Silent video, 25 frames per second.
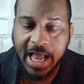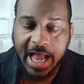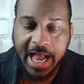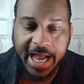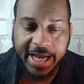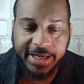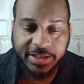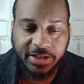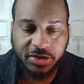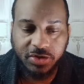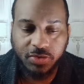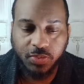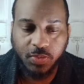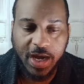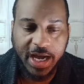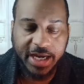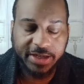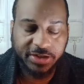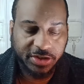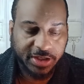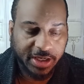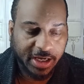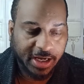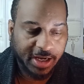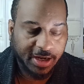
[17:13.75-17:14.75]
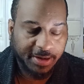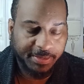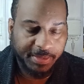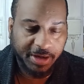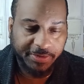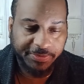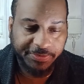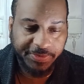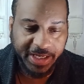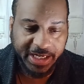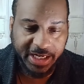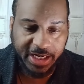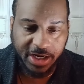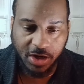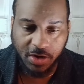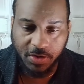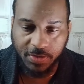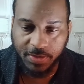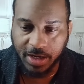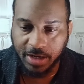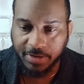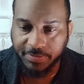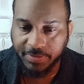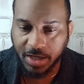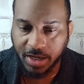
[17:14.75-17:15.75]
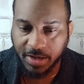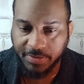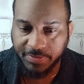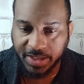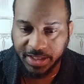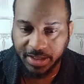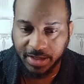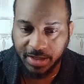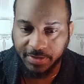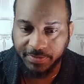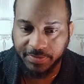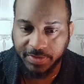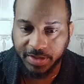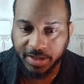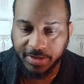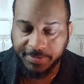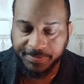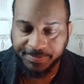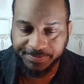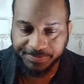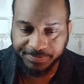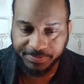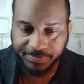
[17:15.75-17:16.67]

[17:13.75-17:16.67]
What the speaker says: I just watched a video of